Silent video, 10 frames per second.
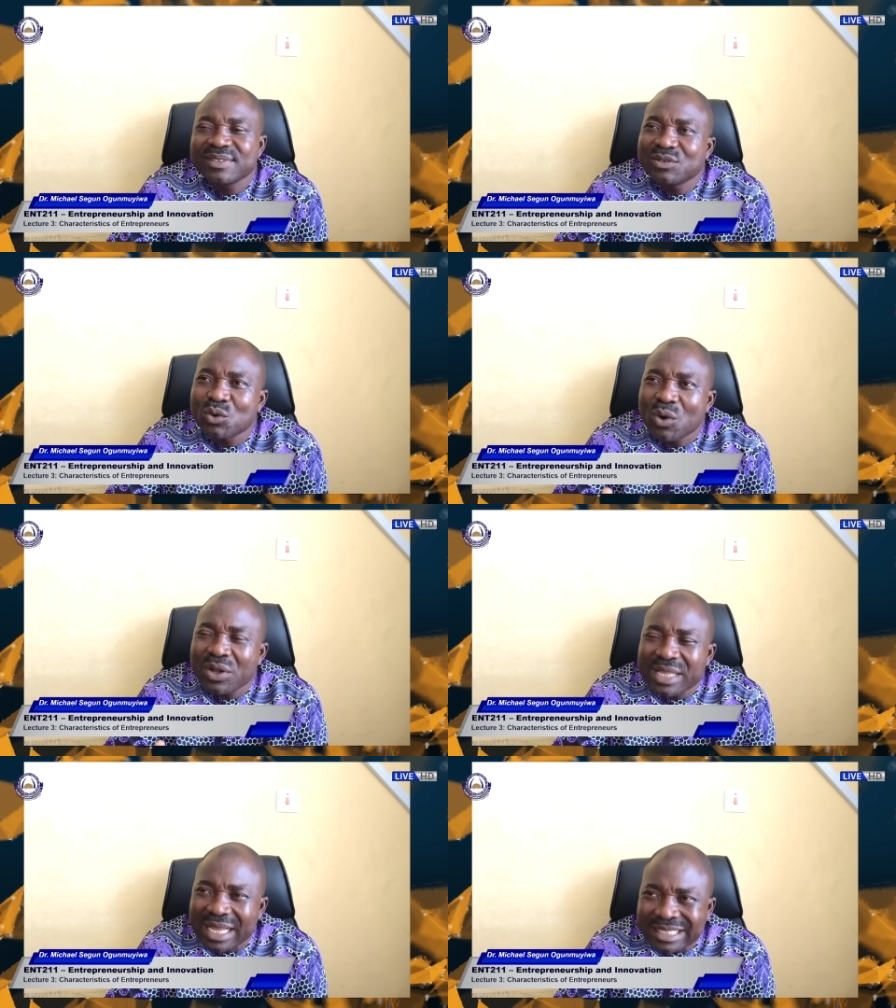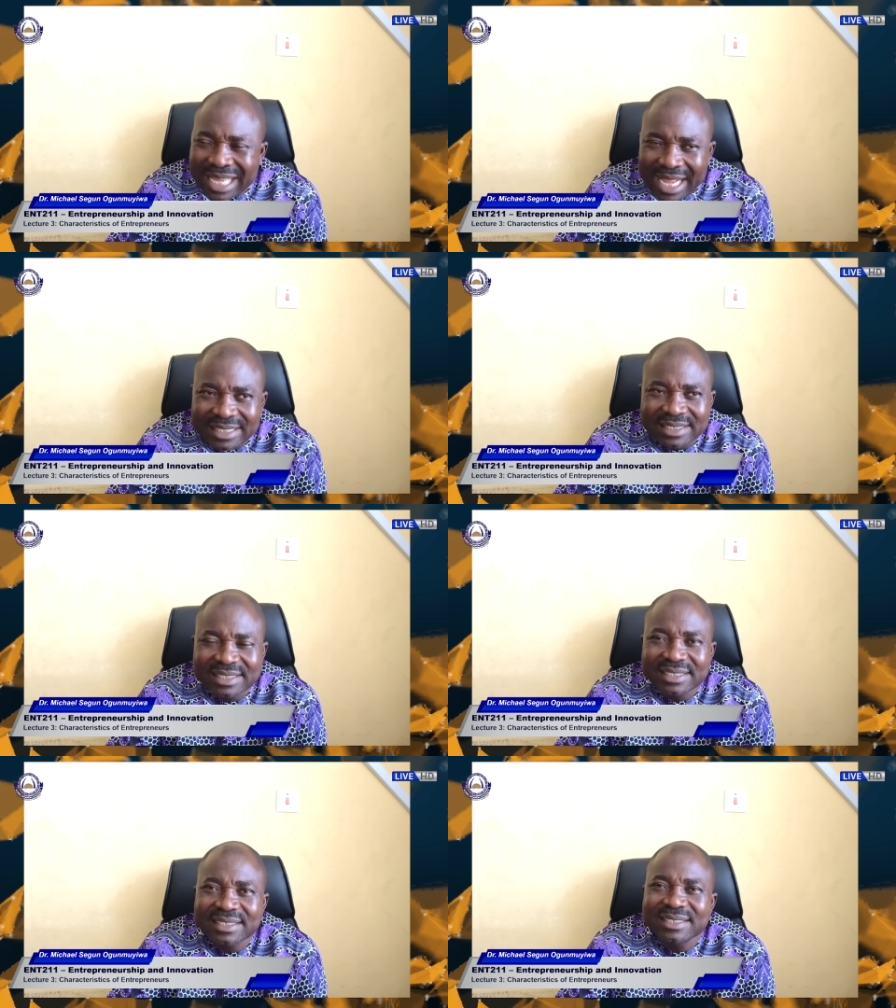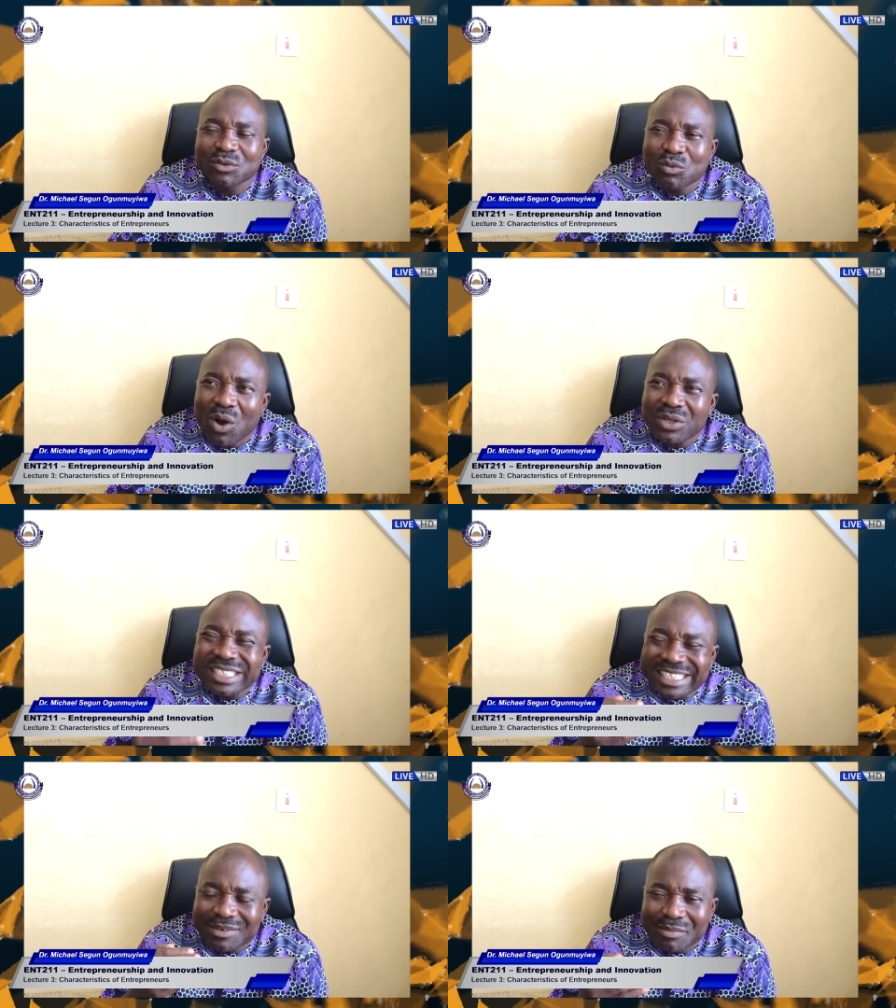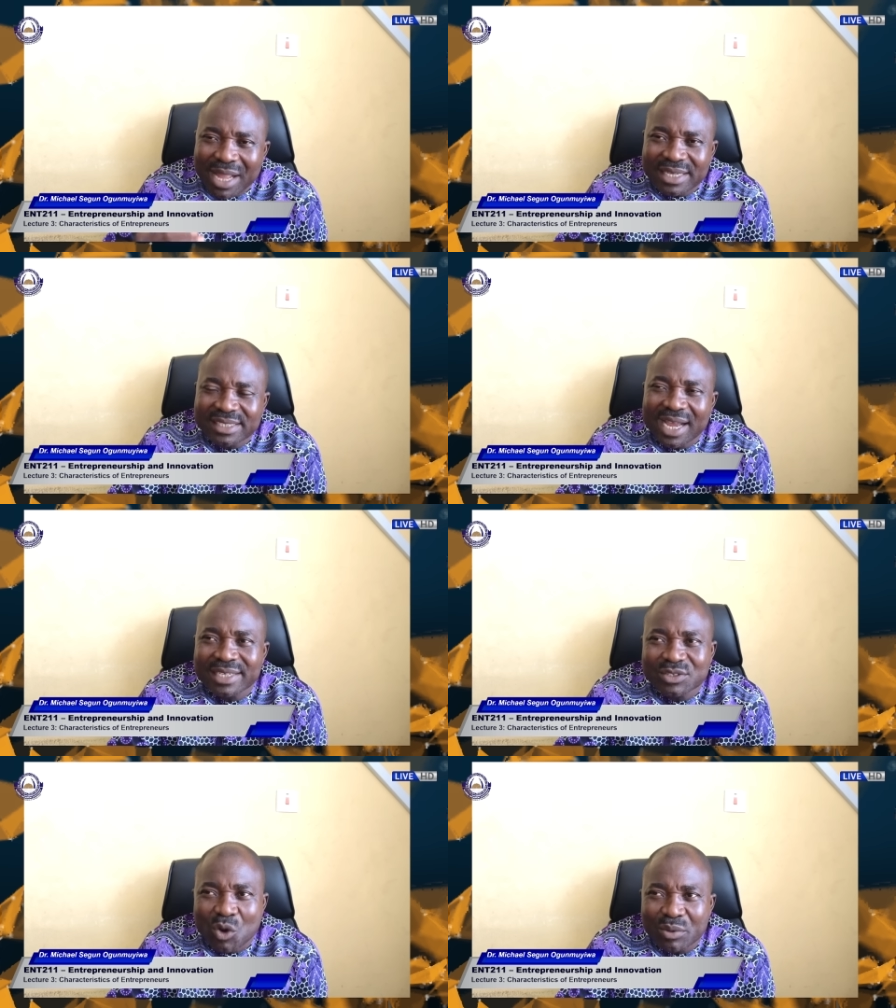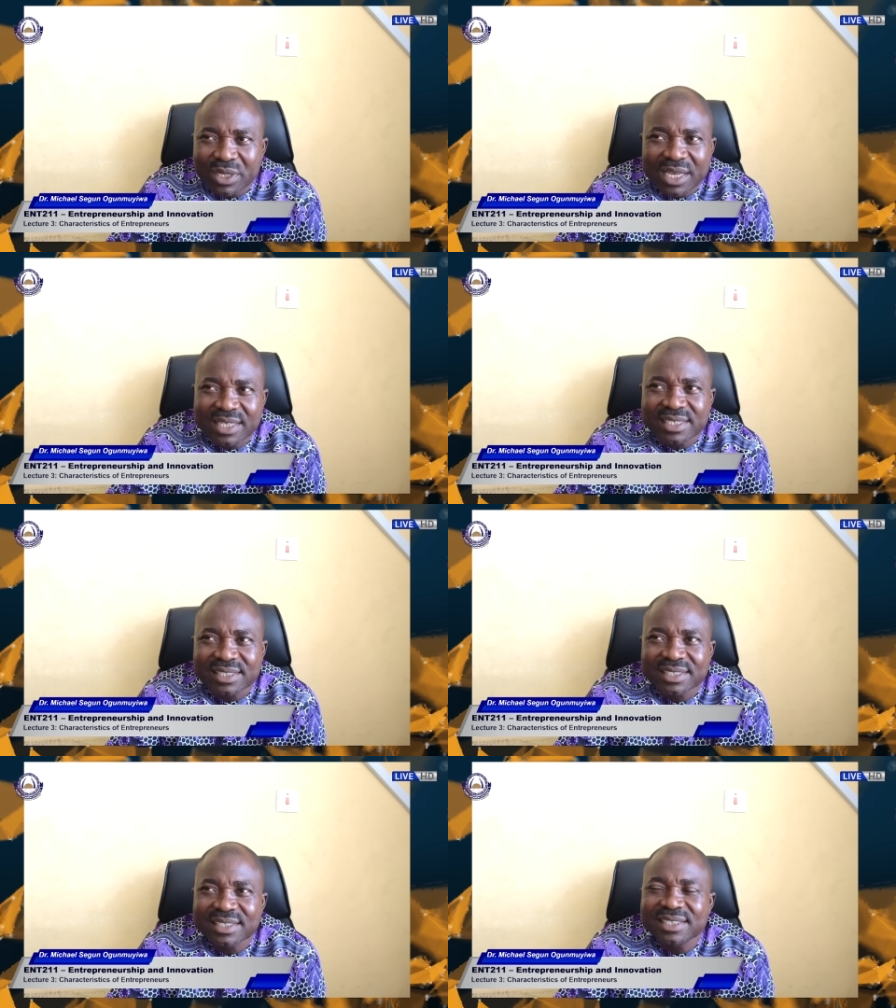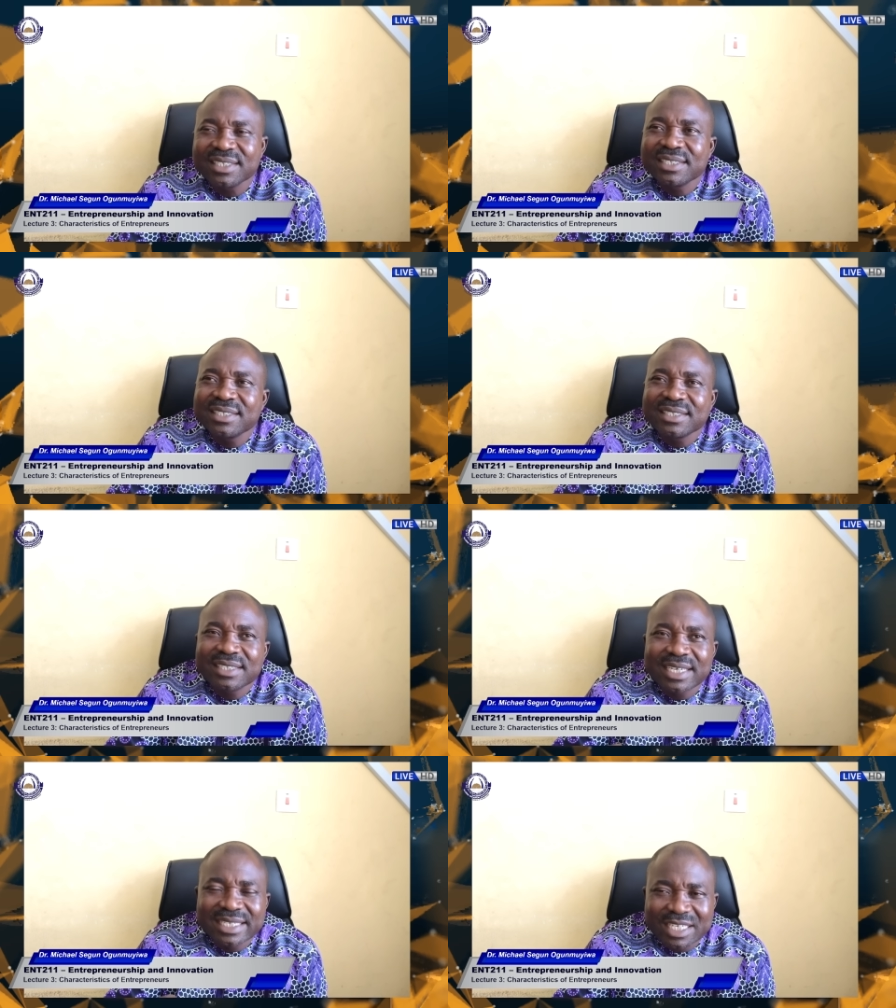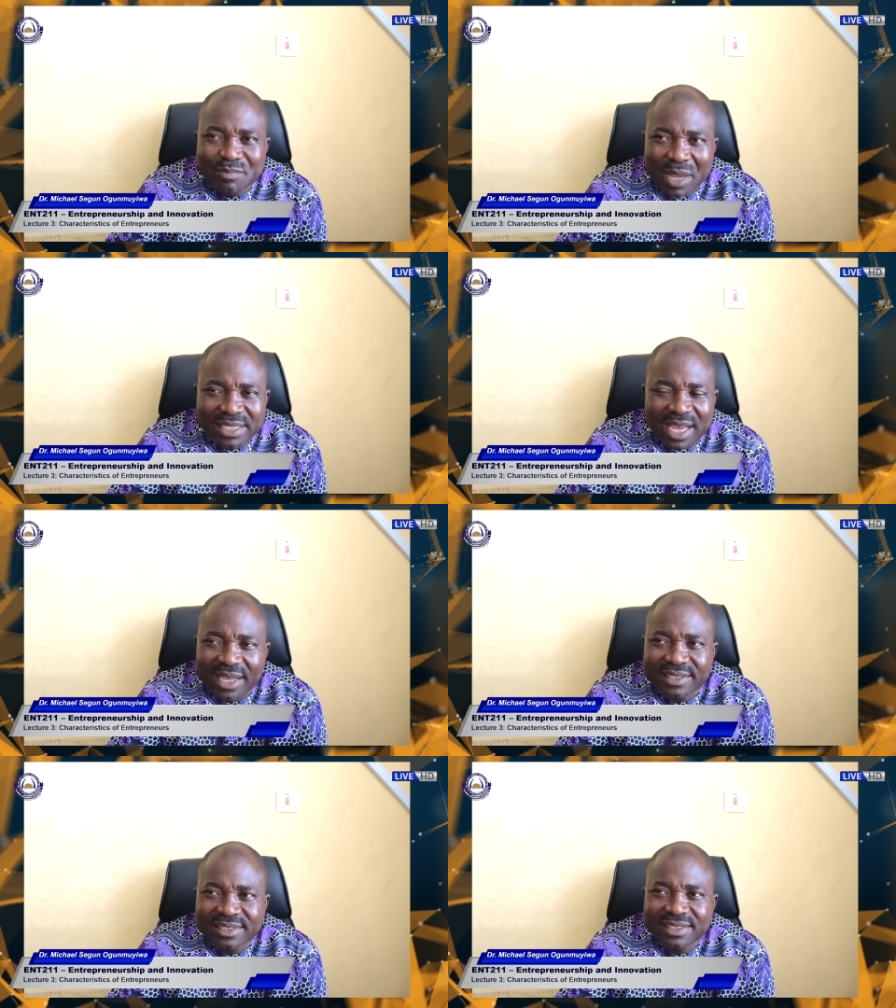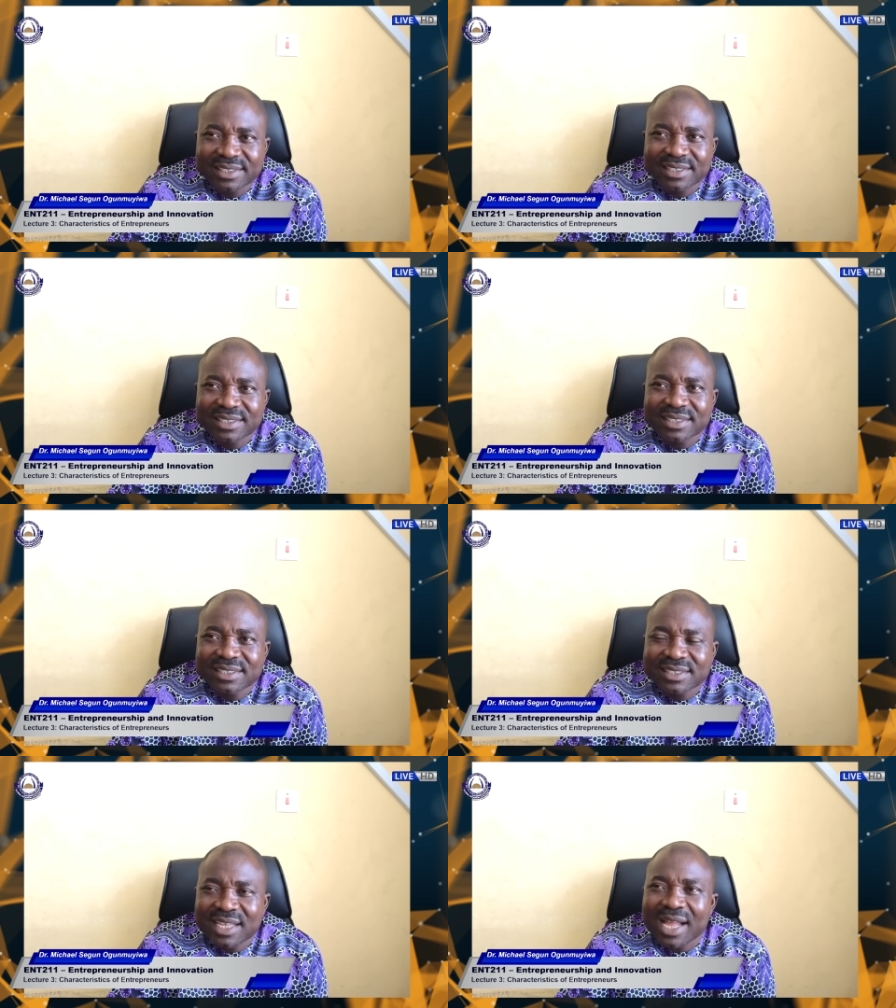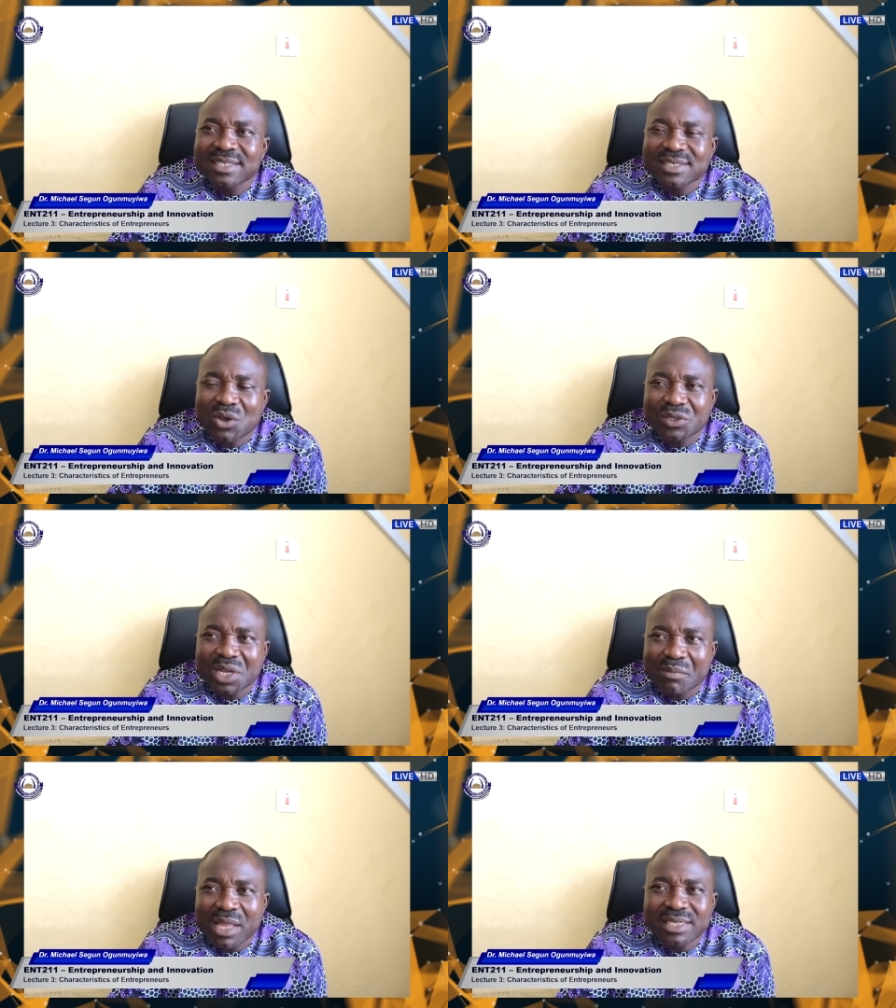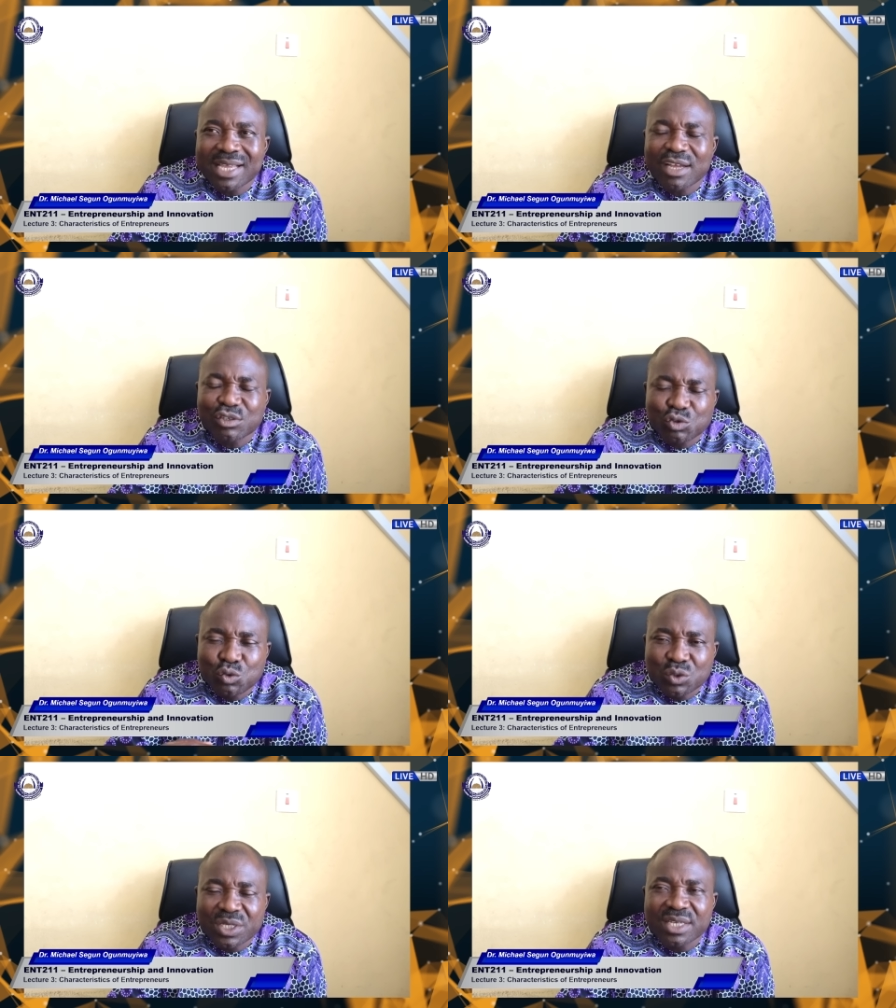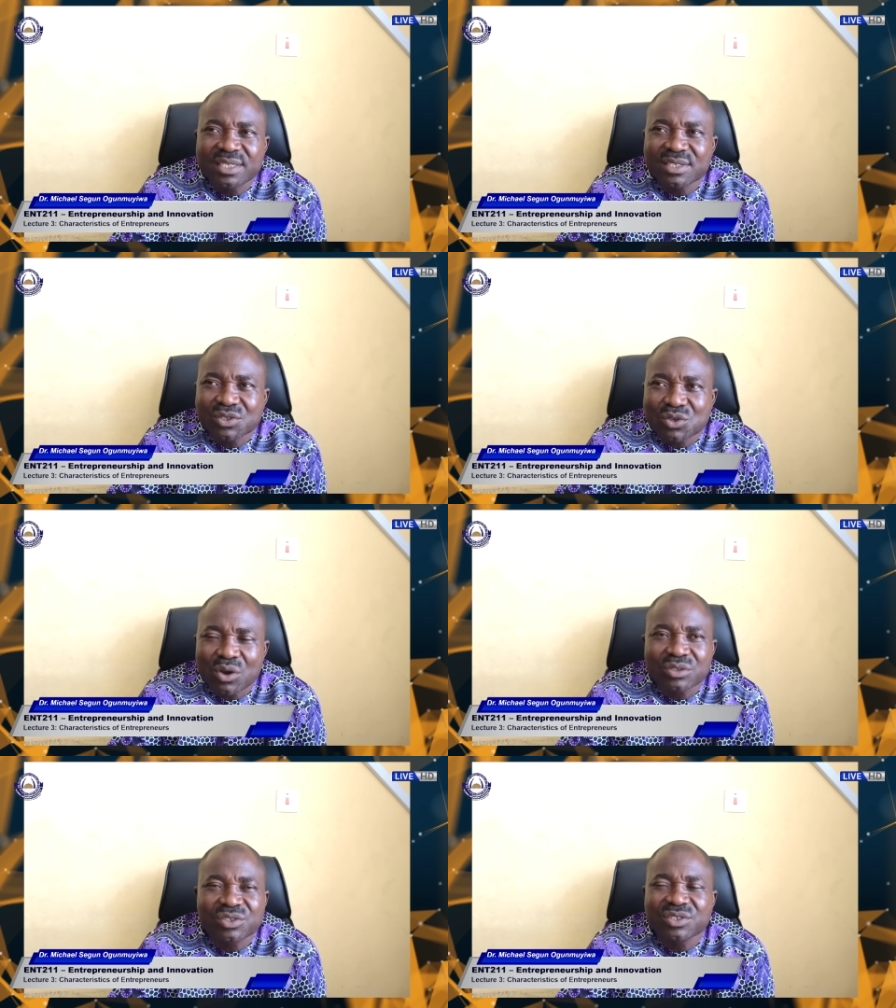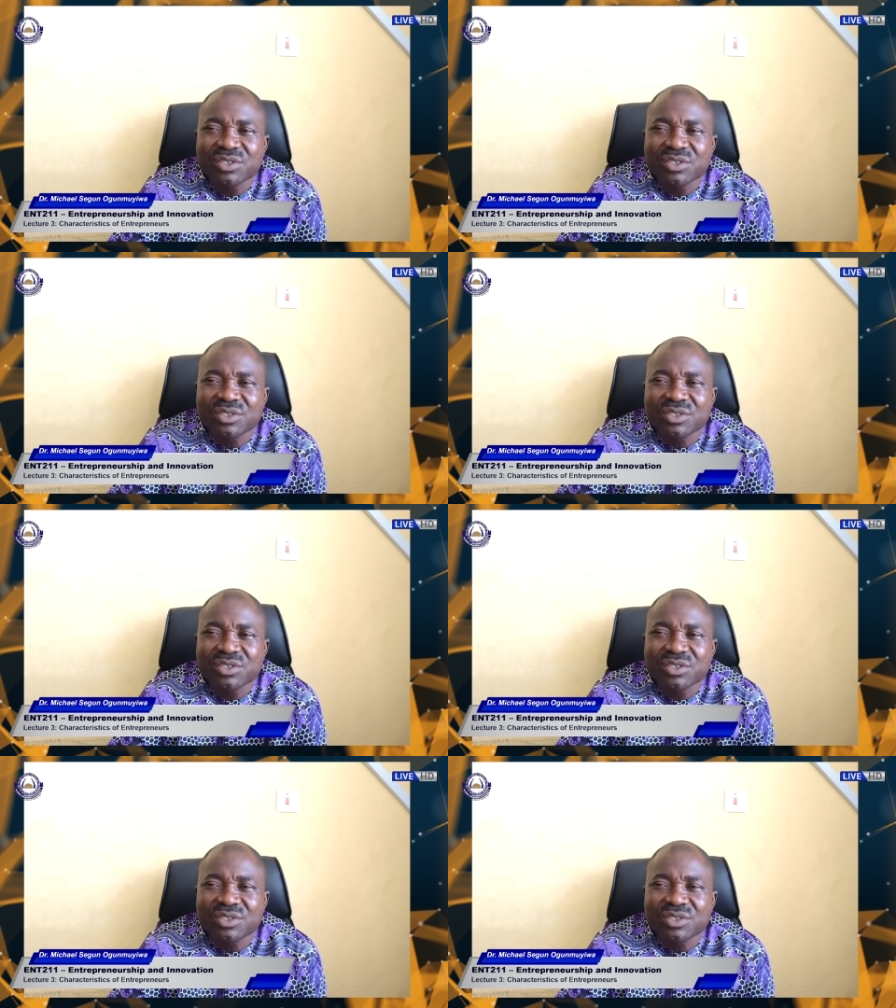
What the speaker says: to understand what the manager is communicating, it is better that such a manager uses such